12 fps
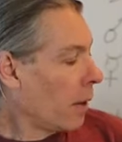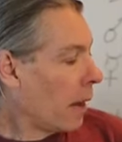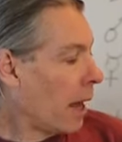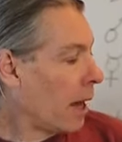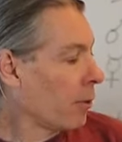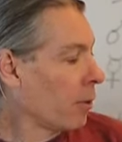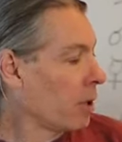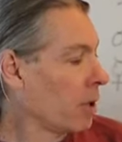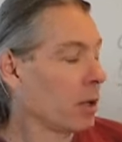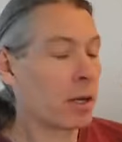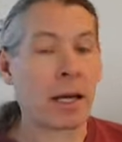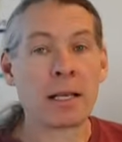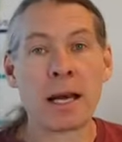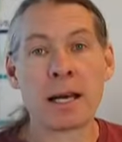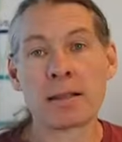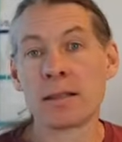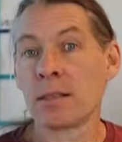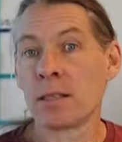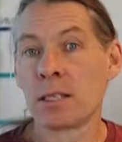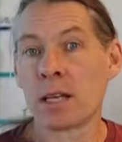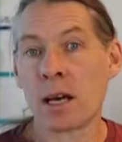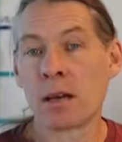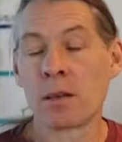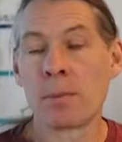And when you look at X's and
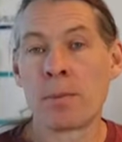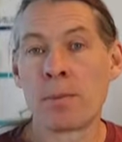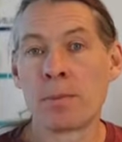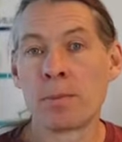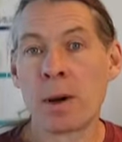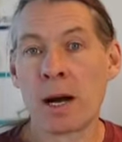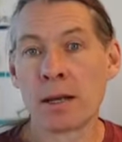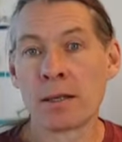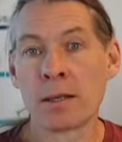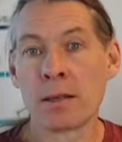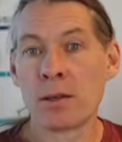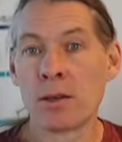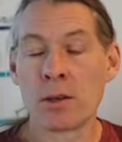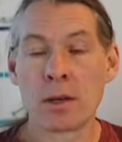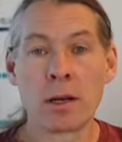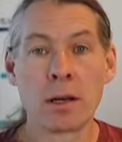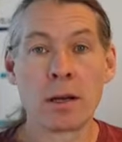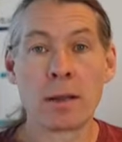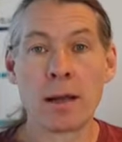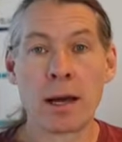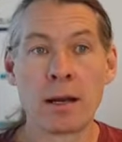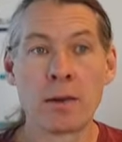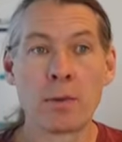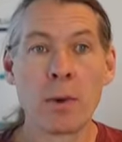checks boxes, you can look at
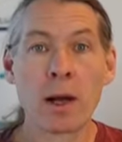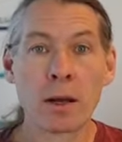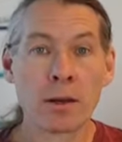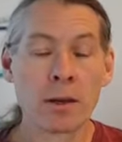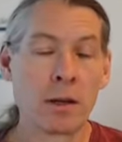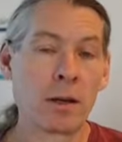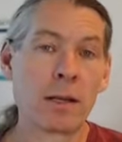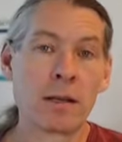that as well. You can look